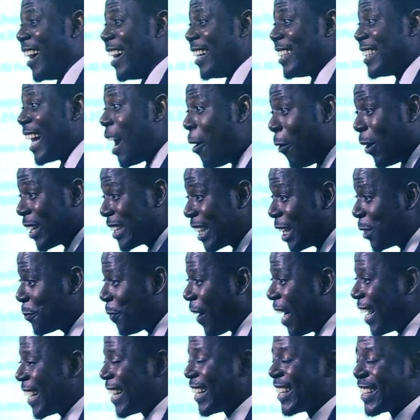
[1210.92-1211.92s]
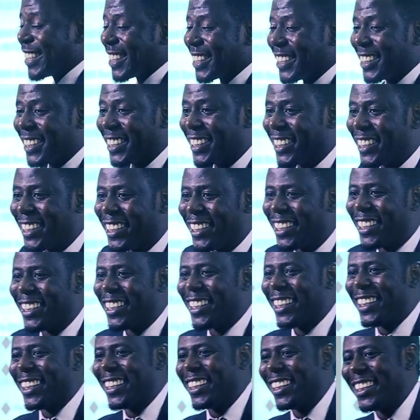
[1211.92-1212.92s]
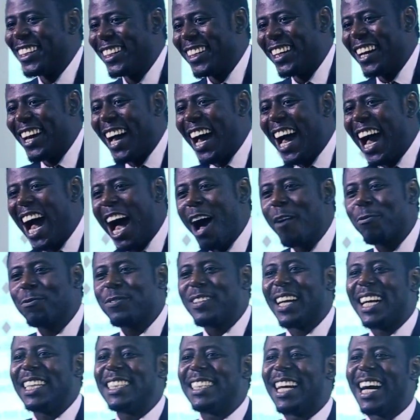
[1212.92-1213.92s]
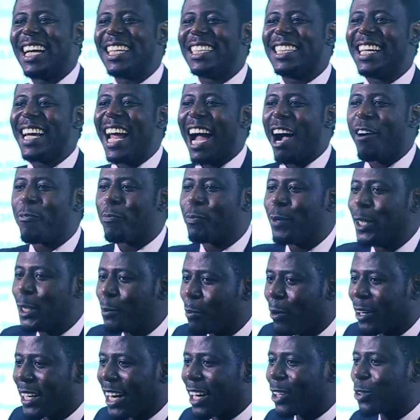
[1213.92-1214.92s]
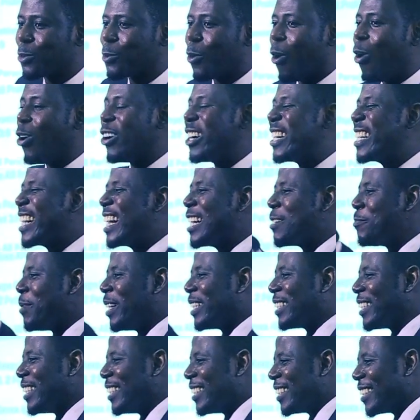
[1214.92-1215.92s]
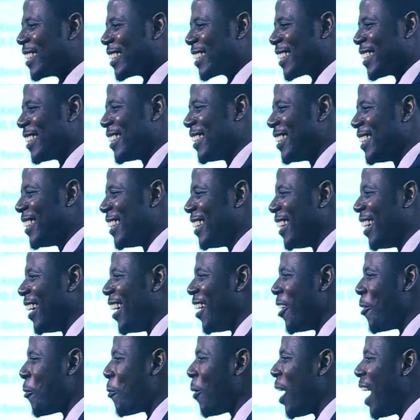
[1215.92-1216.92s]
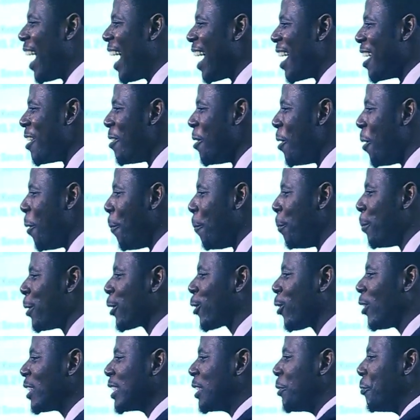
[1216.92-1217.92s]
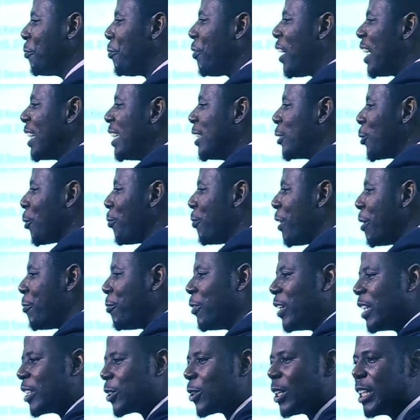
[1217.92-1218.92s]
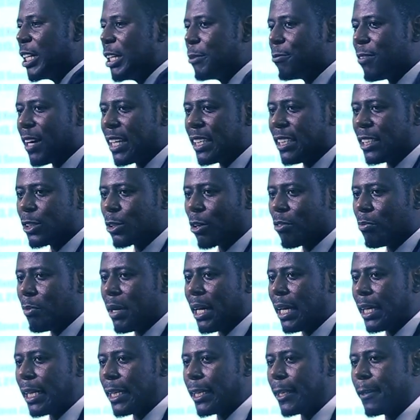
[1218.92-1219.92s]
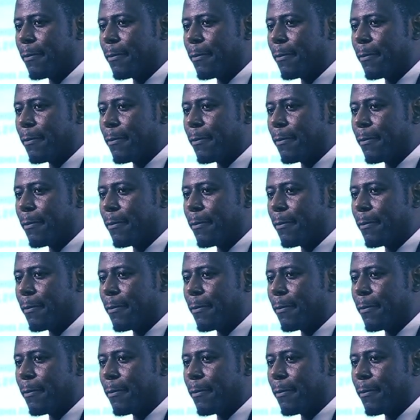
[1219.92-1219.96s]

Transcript: That was his verdict. After that day, I've preached more than one hundred messages. Why? Because the verdict of heaven is not the verdict of man.